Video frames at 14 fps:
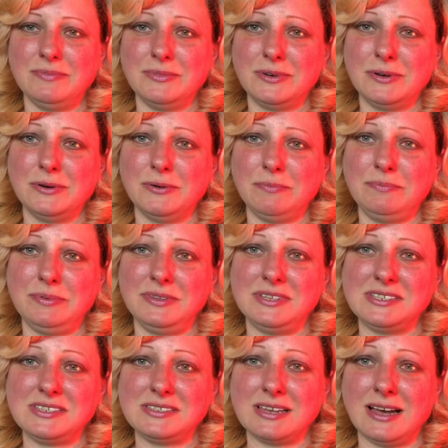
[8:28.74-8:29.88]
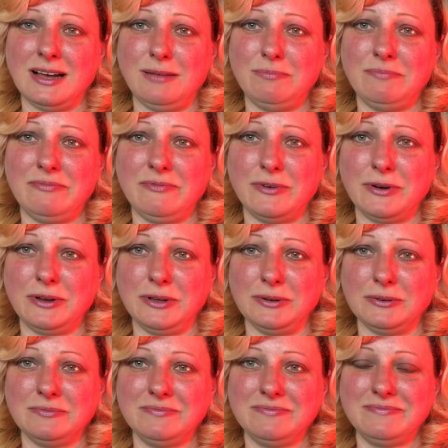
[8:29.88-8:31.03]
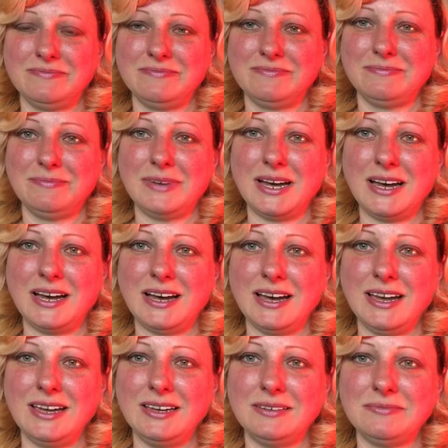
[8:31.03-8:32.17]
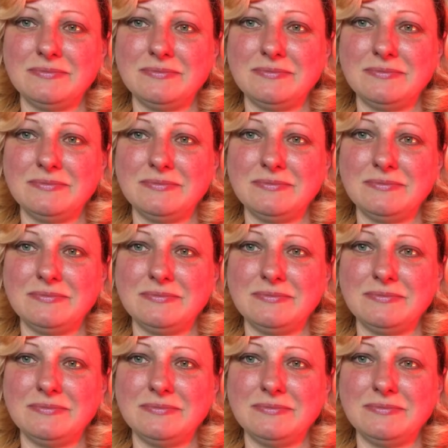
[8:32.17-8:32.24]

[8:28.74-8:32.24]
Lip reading: hope this is help for you. Bye.